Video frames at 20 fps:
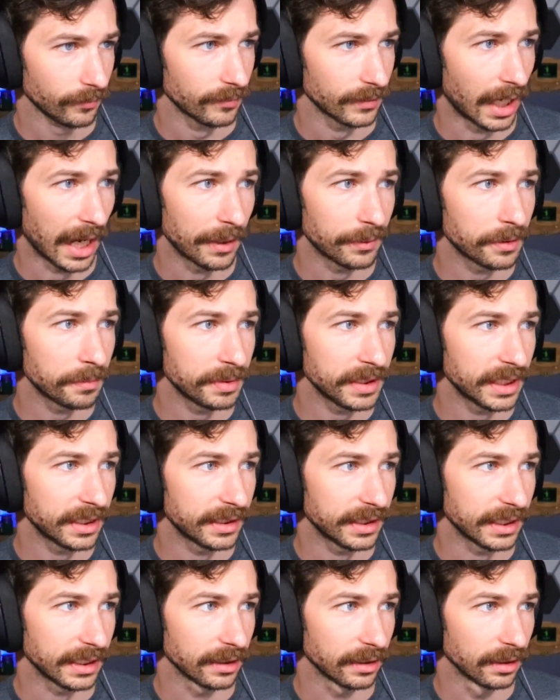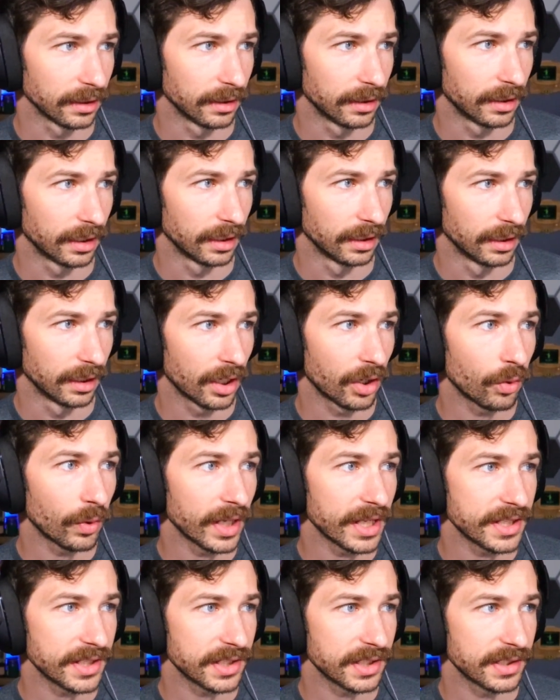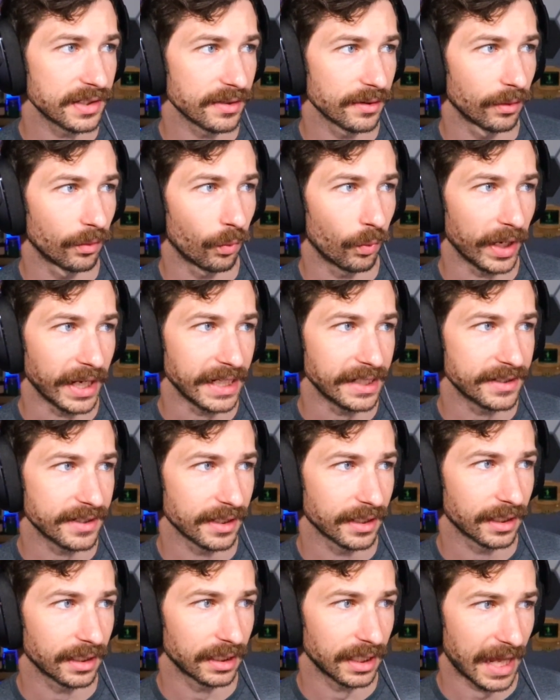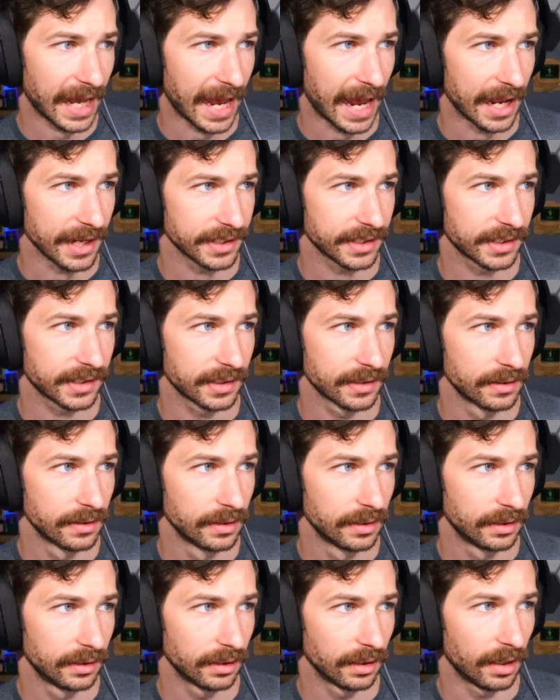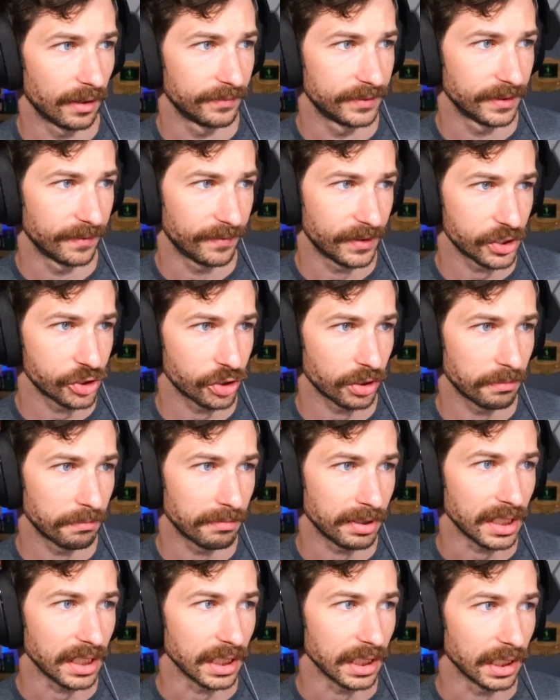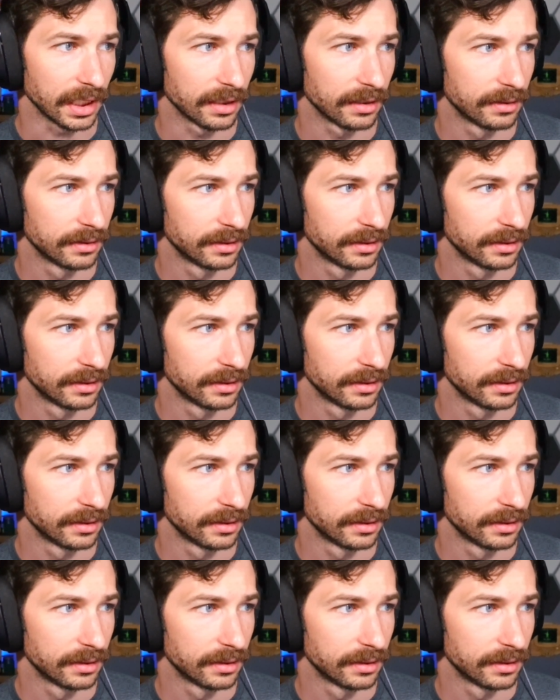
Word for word: I would be in the lowest weight class of Division B.